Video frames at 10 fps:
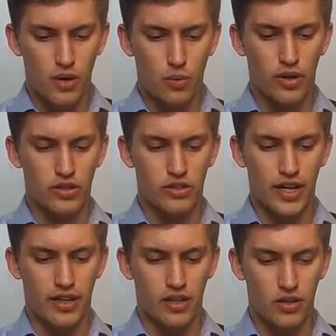We'll
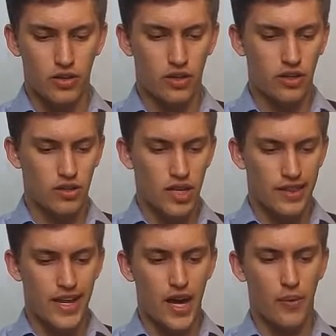take a look.
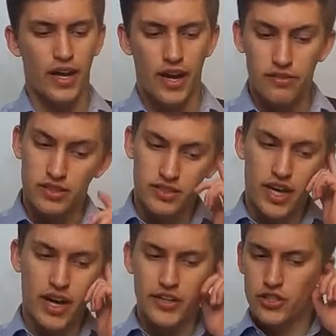Now we have a
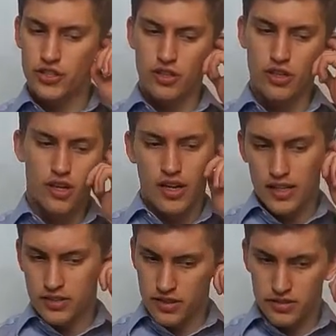staged
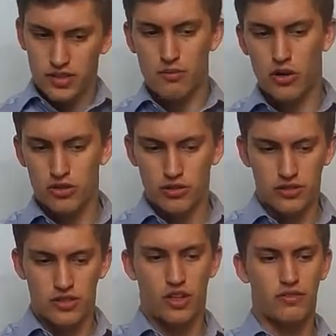SRC model
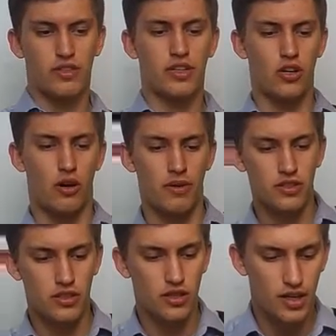resolver
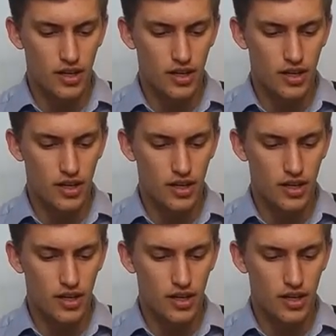comment.